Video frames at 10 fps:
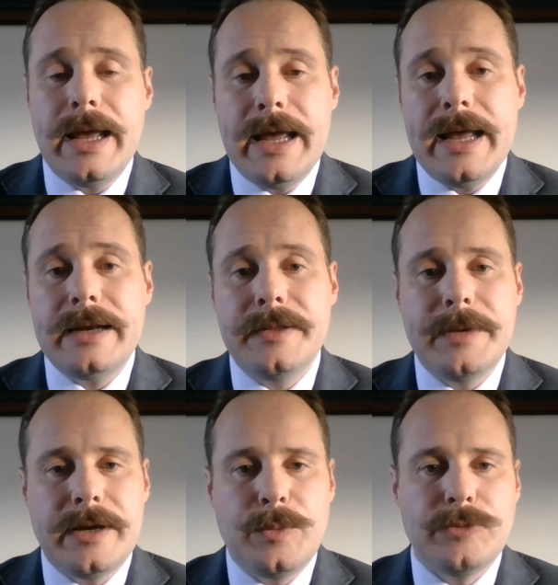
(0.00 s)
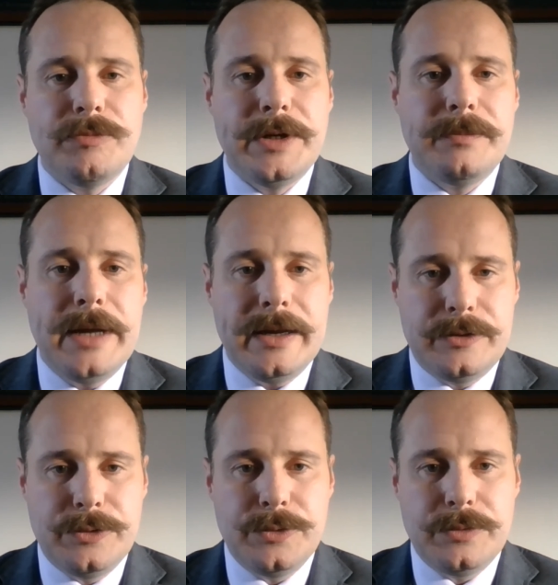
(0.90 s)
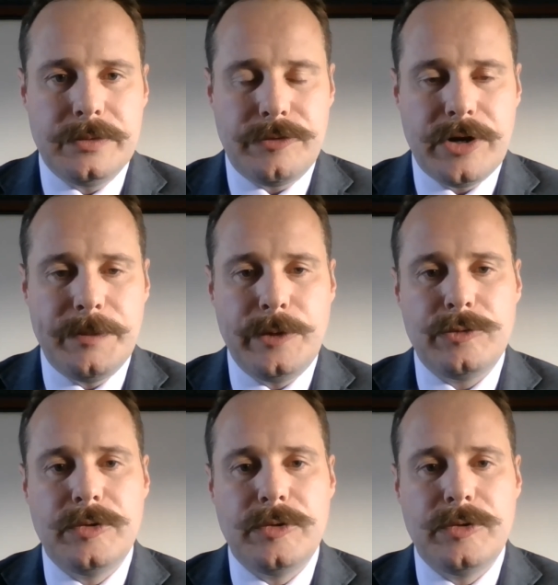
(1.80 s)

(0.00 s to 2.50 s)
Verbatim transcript: And the matter was remitted back to the tribunal